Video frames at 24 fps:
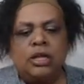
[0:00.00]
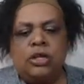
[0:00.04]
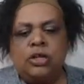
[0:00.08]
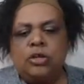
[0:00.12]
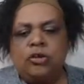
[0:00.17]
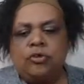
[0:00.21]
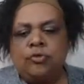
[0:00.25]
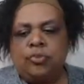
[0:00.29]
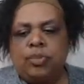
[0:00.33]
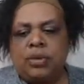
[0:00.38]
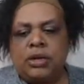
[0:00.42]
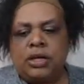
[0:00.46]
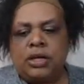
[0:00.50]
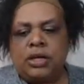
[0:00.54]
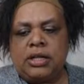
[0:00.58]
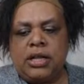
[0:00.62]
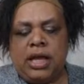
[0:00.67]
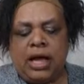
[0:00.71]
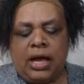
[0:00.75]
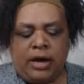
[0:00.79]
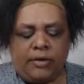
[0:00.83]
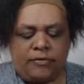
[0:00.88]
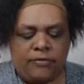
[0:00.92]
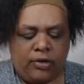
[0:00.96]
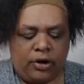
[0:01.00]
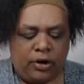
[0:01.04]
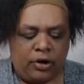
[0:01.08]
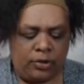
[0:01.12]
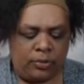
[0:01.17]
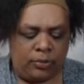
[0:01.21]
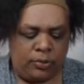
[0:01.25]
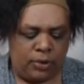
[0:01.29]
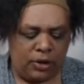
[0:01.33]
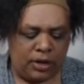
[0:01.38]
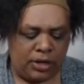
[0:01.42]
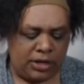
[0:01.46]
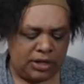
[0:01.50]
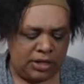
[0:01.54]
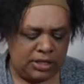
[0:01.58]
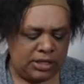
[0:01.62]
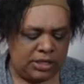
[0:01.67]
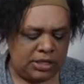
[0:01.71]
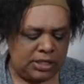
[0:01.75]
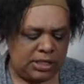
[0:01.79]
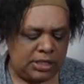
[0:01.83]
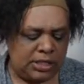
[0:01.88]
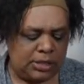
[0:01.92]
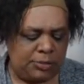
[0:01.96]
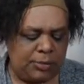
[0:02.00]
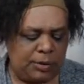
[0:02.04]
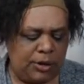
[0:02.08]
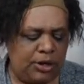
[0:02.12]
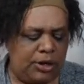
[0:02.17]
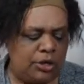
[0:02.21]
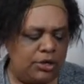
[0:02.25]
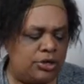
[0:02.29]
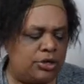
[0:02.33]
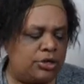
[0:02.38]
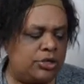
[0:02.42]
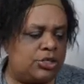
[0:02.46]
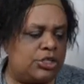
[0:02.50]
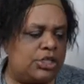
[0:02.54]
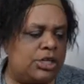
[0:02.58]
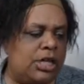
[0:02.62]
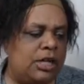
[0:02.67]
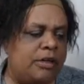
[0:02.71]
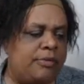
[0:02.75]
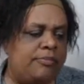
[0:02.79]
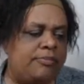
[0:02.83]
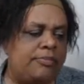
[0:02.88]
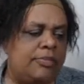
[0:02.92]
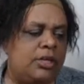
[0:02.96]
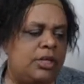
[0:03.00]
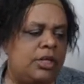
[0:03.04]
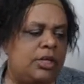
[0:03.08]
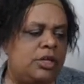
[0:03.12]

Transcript: You've put a lot of hard work into this partnership.